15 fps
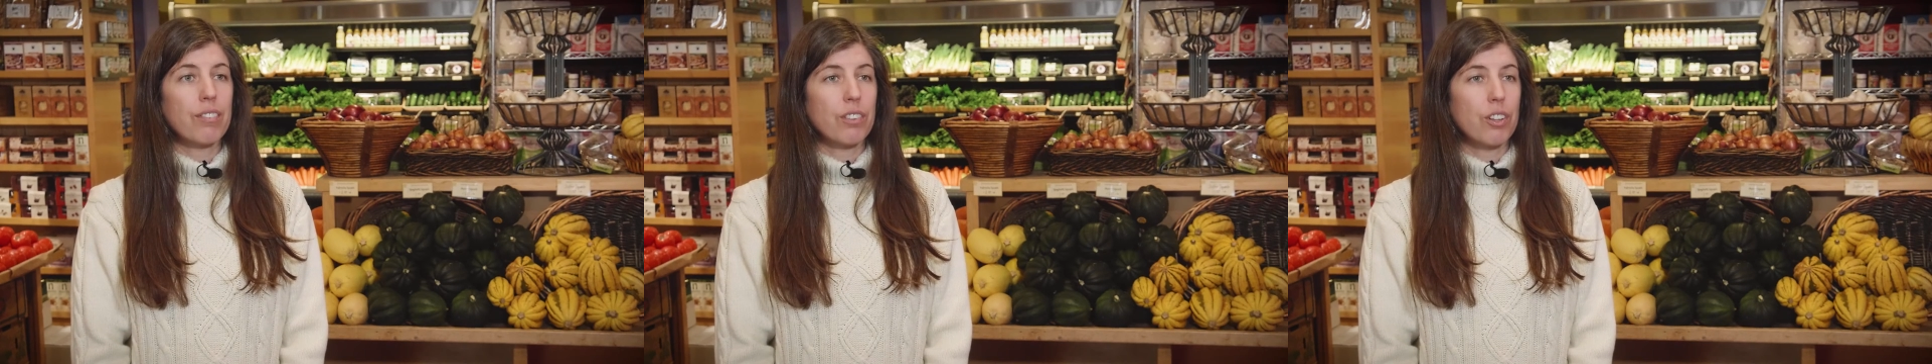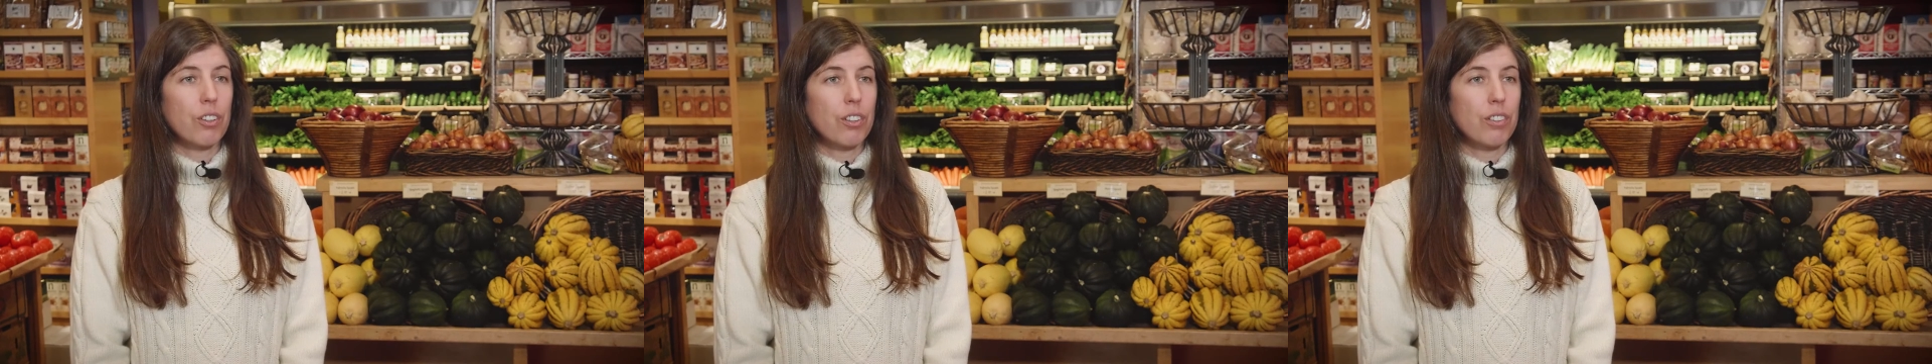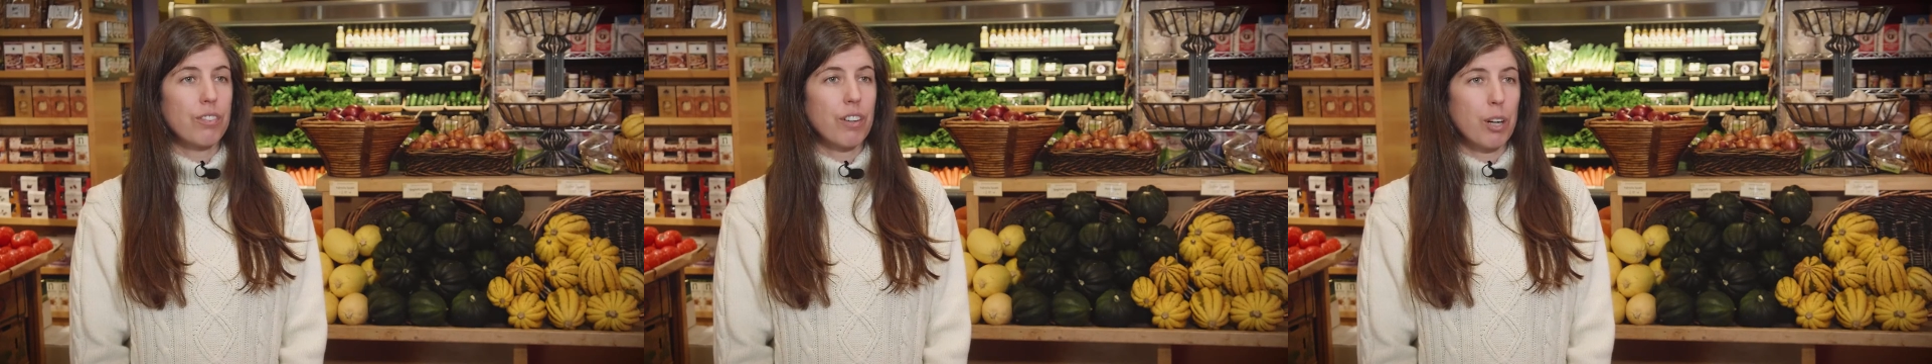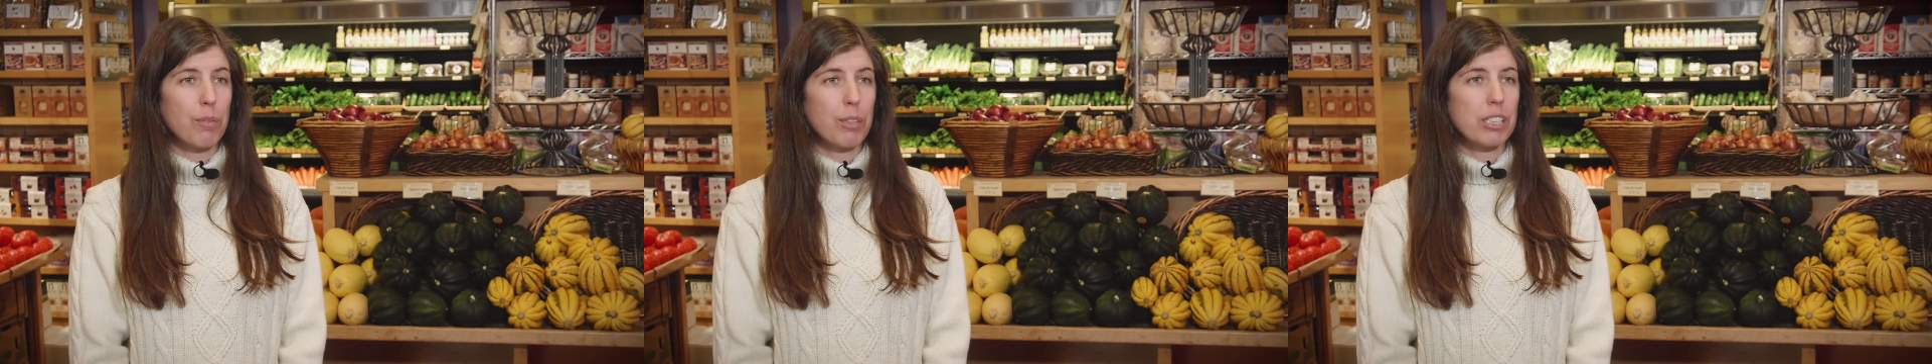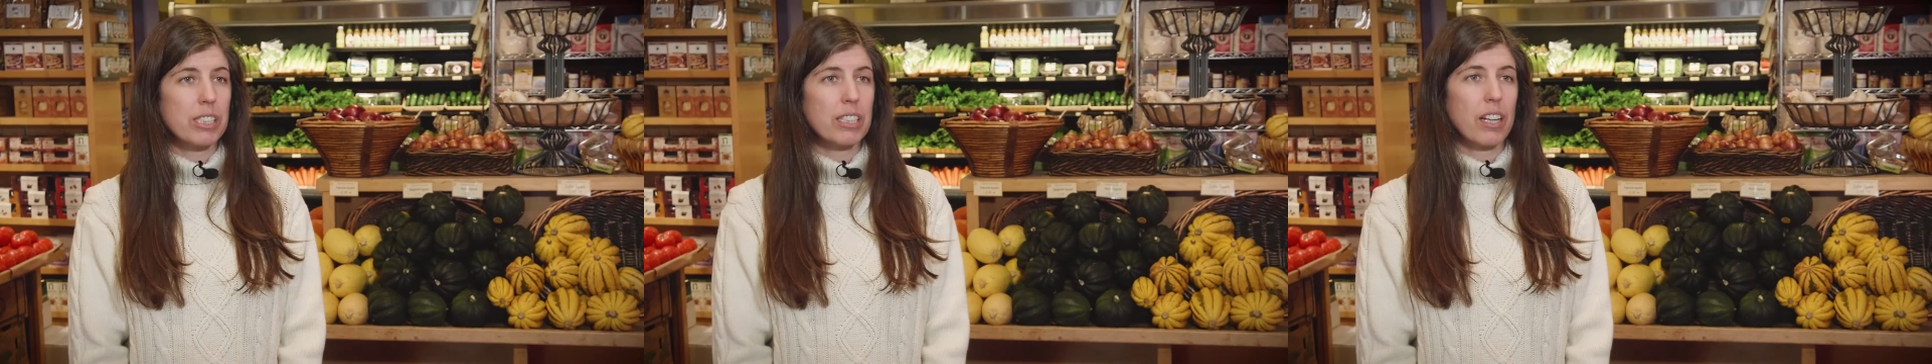local
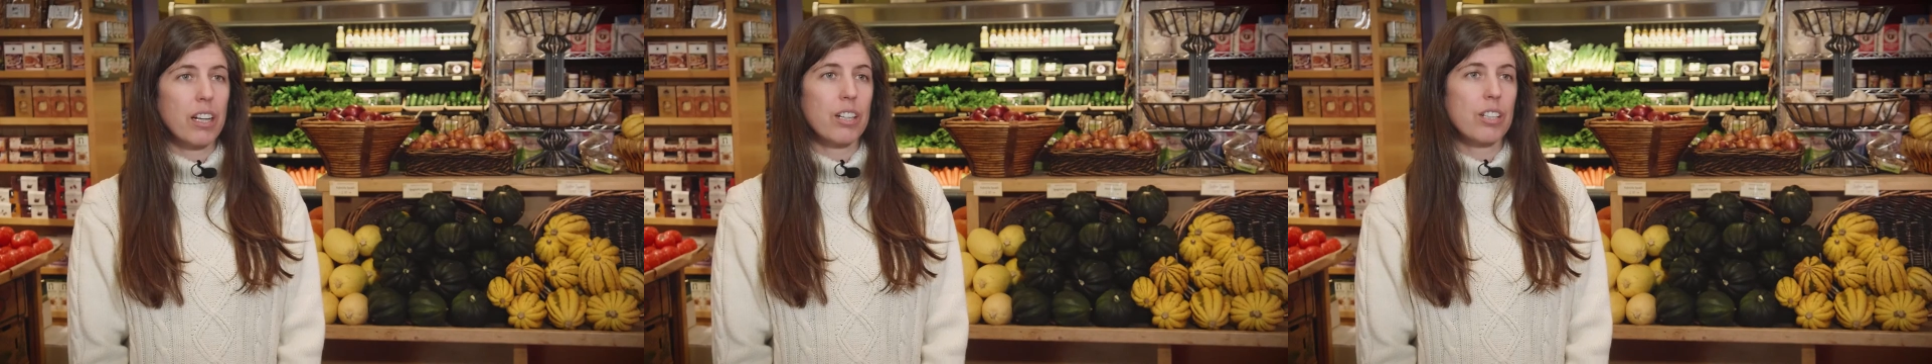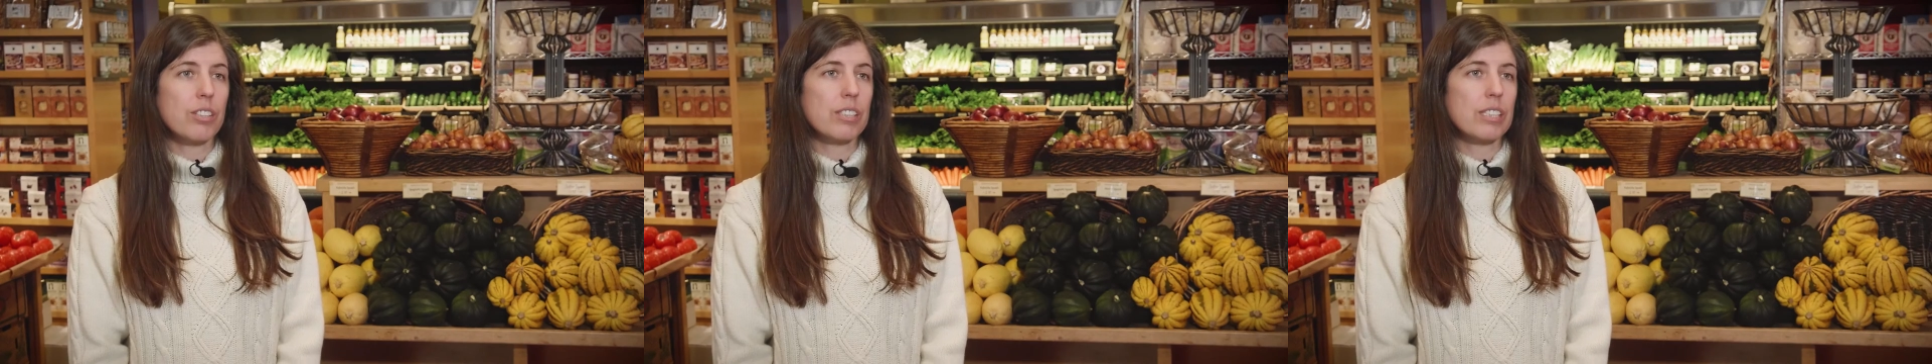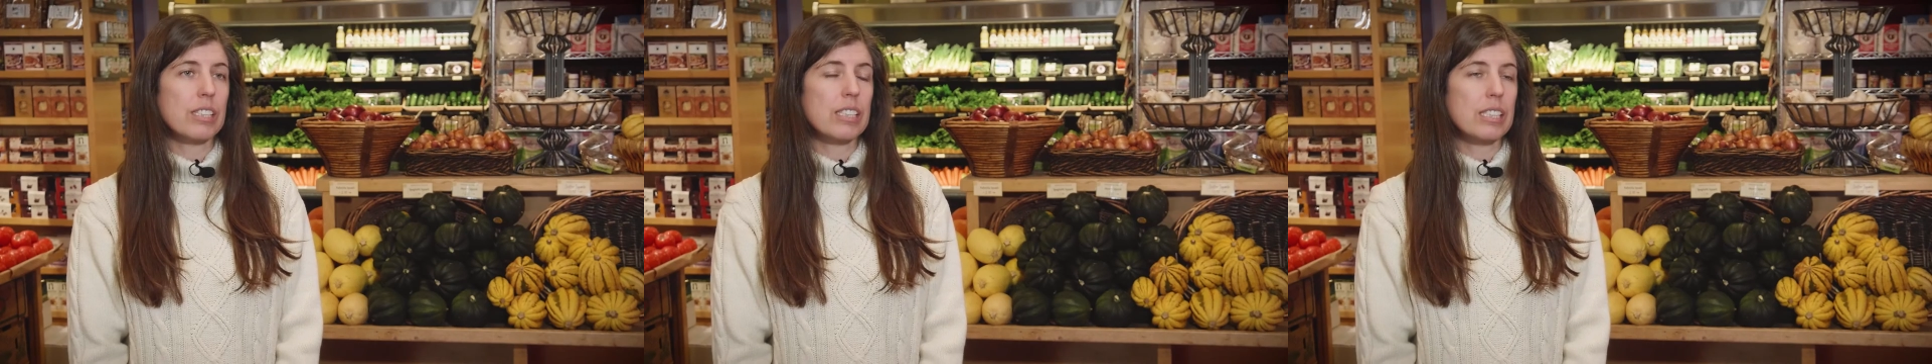farmers that are using